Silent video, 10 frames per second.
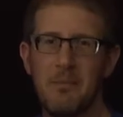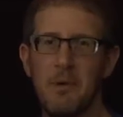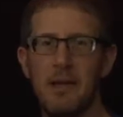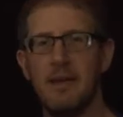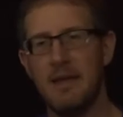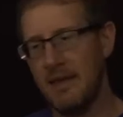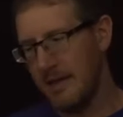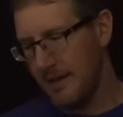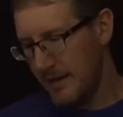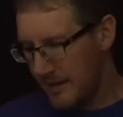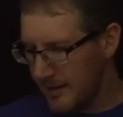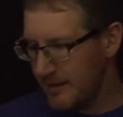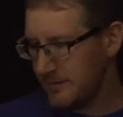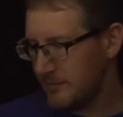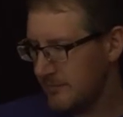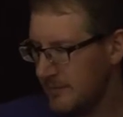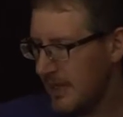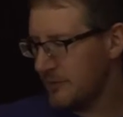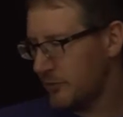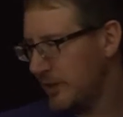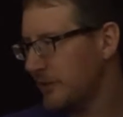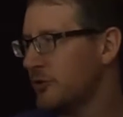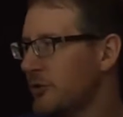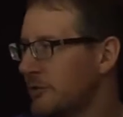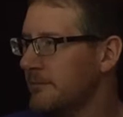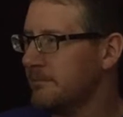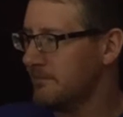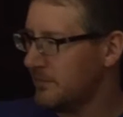but it's non-traditional.